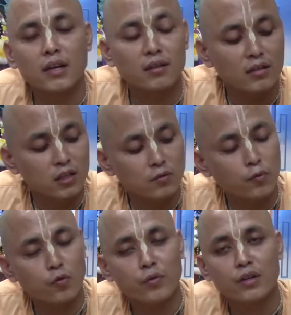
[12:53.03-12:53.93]
And these
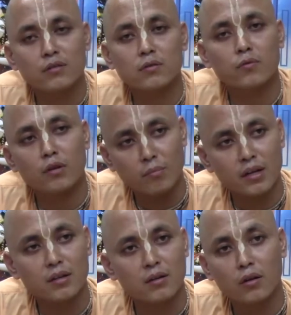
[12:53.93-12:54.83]
footprints were
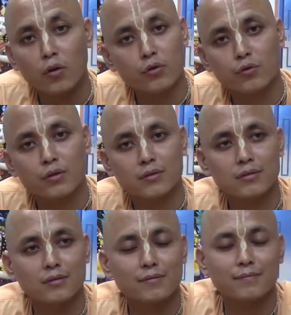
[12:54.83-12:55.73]
mine, not yours.